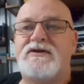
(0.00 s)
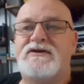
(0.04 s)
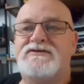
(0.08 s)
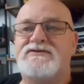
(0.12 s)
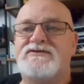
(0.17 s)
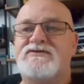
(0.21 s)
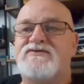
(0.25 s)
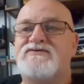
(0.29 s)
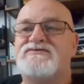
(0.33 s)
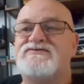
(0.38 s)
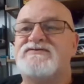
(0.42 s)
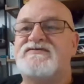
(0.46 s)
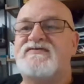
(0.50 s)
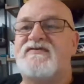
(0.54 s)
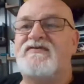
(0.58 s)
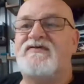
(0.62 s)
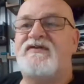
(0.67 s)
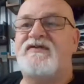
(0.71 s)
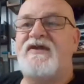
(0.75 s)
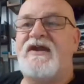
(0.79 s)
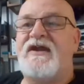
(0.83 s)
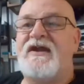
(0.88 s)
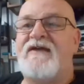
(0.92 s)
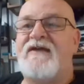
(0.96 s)
exclusive
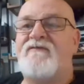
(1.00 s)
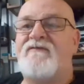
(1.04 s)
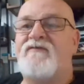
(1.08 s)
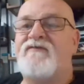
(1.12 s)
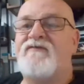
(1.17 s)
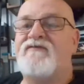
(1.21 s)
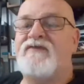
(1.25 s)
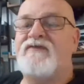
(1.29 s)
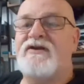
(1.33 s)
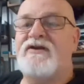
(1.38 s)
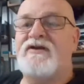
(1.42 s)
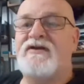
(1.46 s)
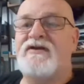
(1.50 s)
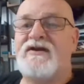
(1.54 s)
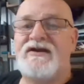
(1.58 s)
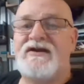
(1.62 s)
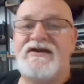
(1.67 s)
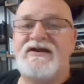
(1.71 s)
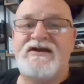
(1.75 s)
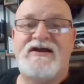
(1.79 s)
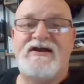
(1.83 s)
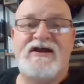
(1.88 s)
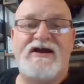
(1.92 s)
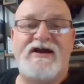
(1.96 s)
that they have over there,
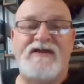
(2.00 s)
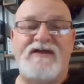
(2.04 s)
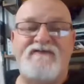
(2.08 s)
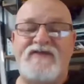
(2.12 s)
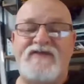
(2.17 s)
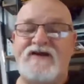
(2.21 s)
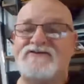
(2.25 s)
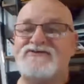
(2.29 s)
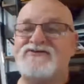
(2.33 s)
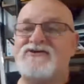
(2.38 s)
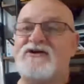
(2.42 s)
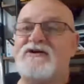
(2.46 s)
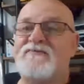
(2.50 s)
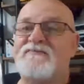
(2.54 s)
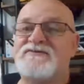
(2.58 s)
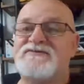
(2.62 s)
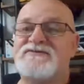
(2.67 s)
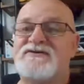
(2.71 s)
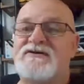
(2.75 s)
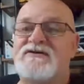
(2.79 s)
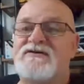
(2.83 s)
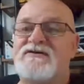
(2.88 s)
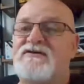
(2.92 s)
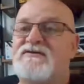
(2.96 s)

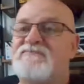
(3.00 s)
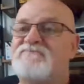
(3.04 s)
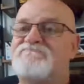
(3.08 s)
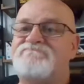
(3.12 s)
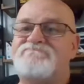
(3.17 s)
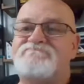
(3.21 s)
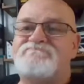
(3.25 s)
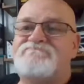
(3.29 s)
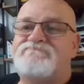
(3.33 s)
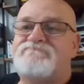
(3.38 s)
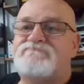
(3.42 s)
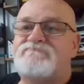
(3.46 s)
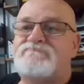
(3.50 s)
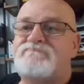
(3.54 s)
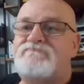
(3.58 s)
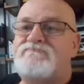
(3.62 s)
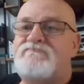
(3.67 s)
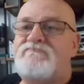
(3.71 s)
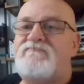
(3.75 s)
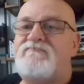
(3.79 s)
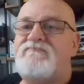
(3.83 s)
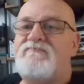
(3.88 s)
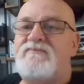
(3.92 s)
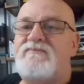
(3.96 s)
hive-comics.com.
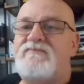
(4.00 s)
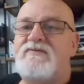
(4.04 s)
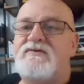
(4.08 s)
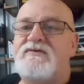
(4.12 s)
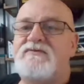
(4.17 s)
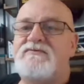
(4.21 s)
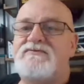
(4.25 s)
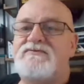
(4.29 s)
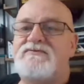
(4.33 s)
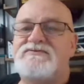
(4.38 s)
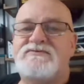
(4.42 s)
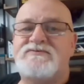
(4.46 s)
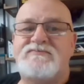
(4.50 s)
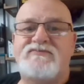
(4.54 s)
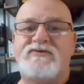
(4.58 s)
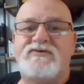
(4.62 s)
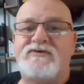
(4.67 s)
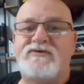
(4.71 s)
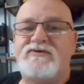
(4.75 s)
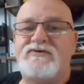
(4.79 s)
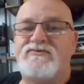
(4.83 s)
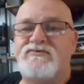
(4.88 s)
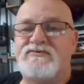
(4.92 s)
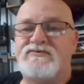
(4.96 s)
Some
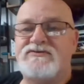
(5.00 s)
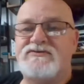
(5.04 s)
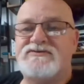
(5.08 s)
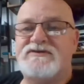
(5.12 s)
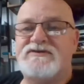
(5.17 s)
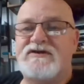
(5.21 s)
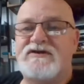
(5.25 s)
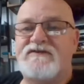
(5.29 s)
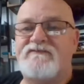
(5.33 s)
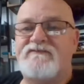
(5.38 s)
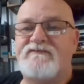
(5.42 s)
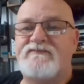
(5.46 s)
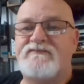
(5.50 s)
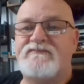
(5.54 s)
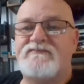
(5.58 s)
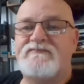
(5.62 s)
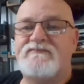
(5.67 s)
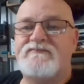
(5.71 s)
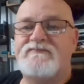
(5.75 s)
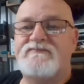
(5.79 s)
really cool stuff.